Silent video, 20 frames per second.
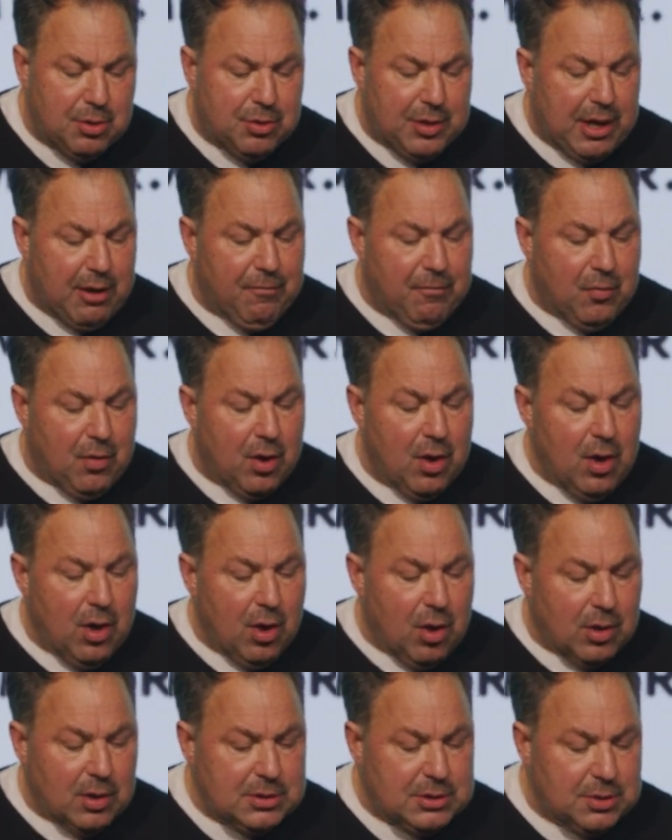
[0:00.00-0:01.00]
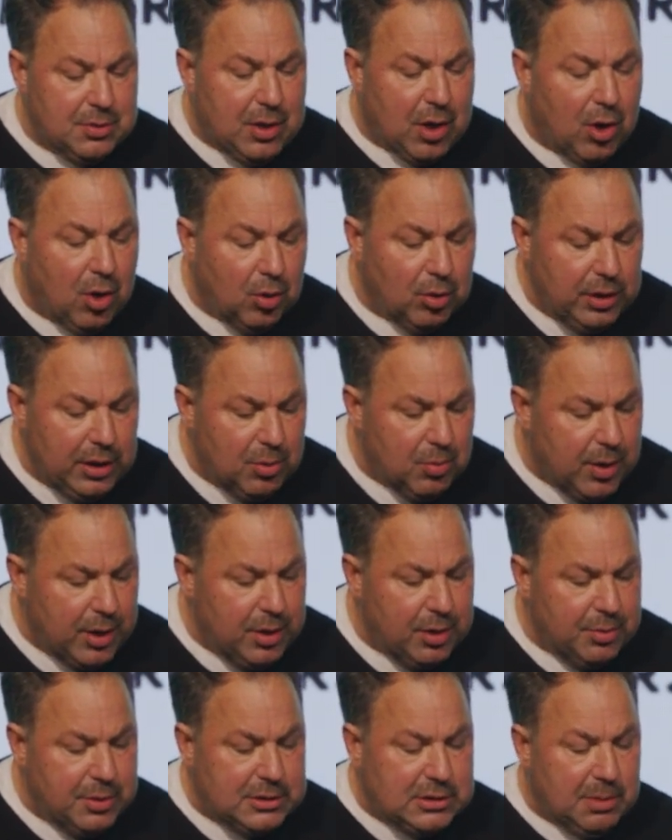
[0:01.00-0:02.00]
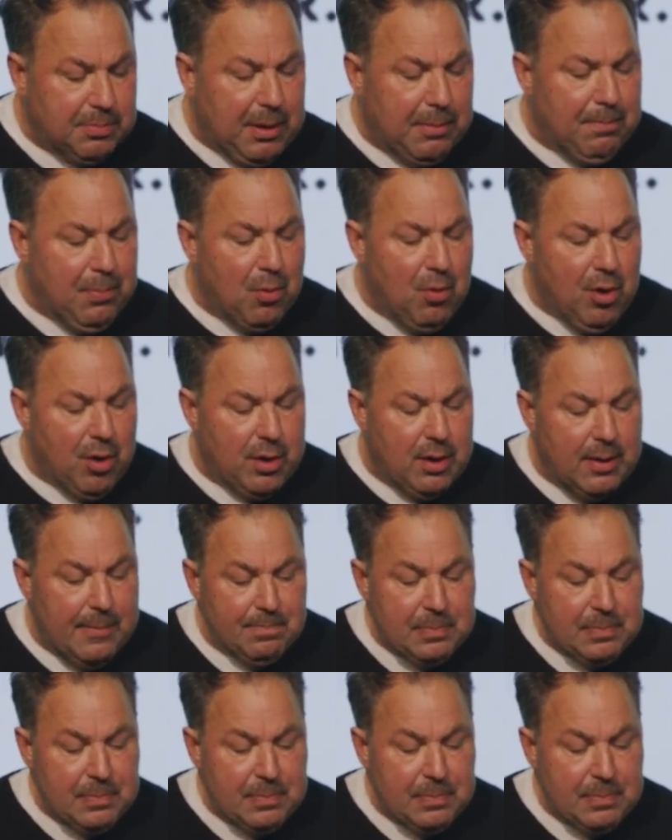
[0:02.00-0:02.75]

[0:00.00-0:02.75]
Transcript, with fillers: Therefore, also the Holy One who is to be born